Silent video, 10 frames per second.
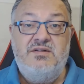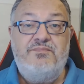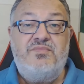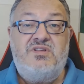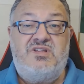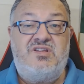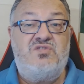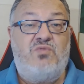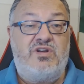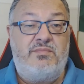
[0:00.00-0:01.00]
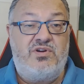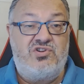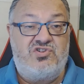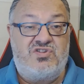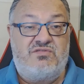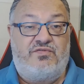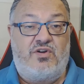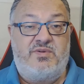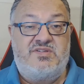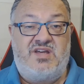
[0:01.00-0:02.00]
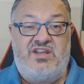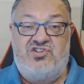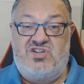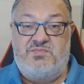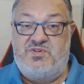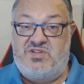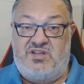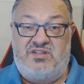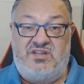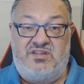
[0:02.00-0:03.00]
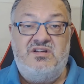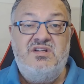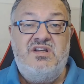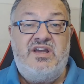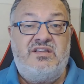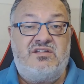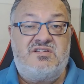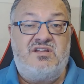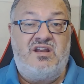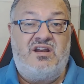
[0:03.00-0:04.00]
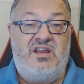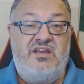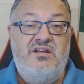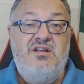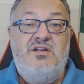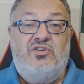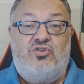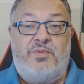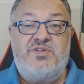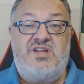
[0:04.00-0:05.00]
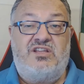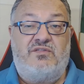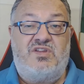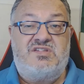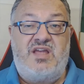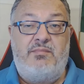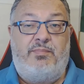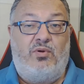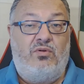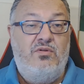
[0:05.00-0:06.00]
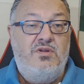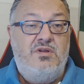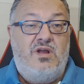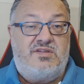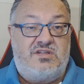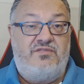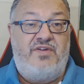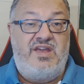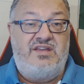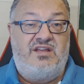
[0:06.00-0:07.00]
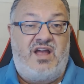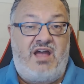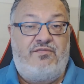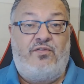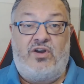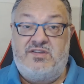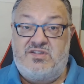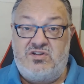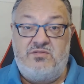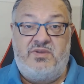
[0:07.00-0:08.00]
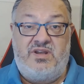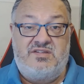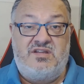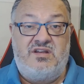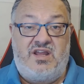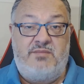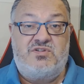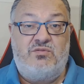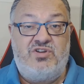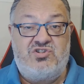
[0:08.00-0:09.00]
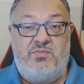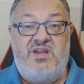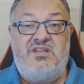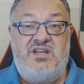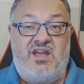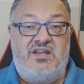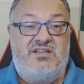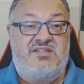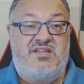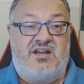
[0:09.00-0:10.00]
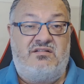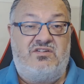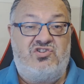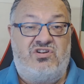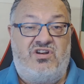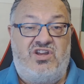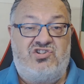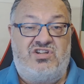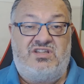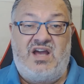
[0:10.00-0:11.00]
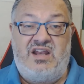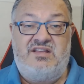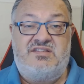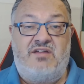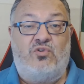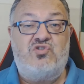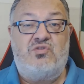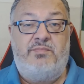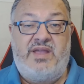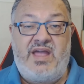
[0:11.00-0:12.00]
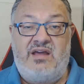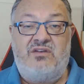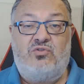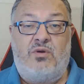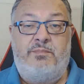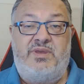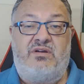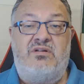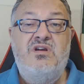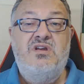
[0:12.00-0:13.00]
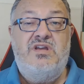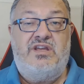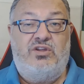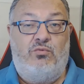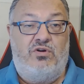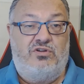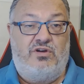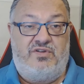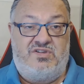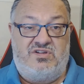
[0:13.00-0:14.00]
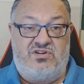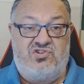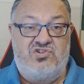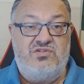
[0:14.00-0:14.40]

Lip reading: This is what emerges from a study just presented. Interestingly, 2% of the sample surveyed have foreign surnames, which may indicate that second-generation Italians have also begun to appear in the world of research.